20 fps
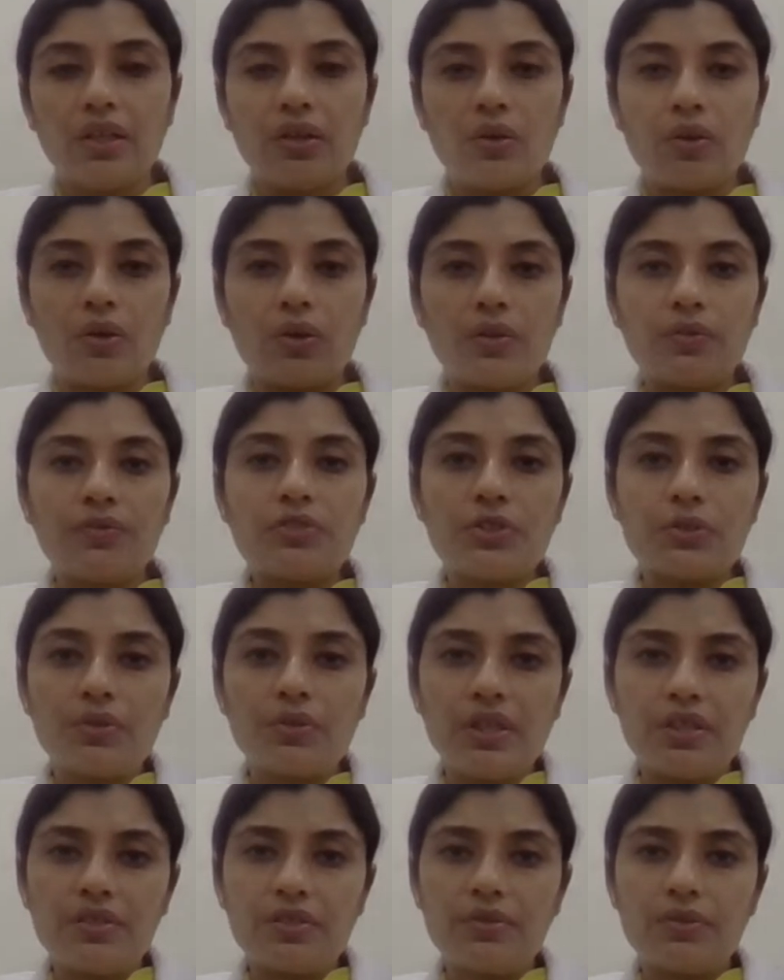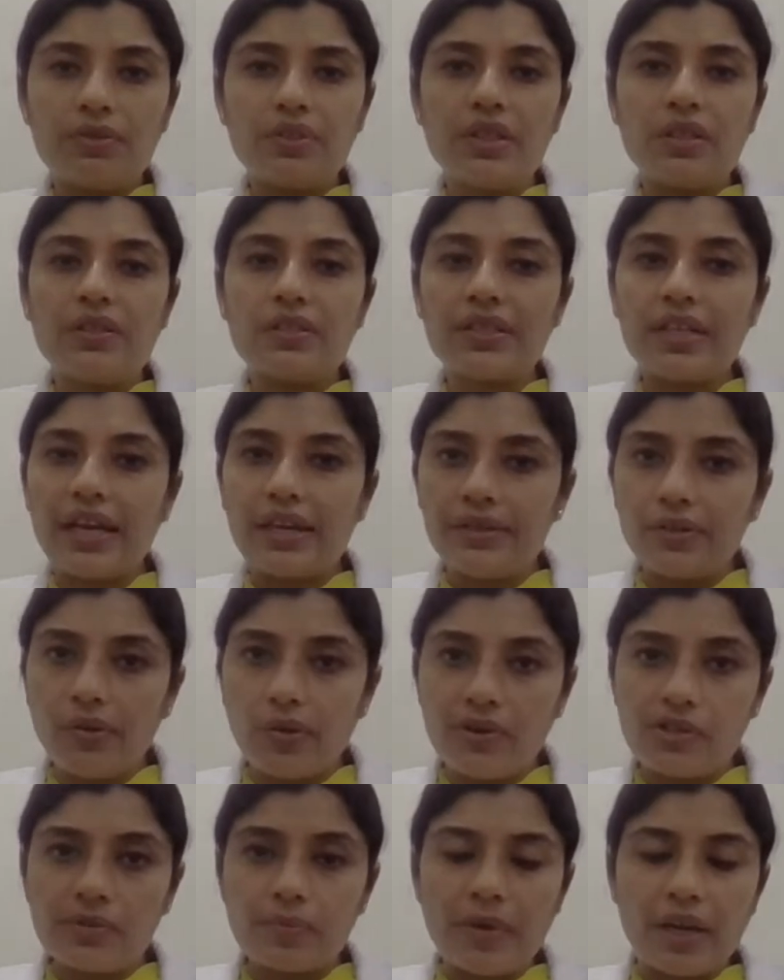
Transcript: a lot of sugar, so these can cause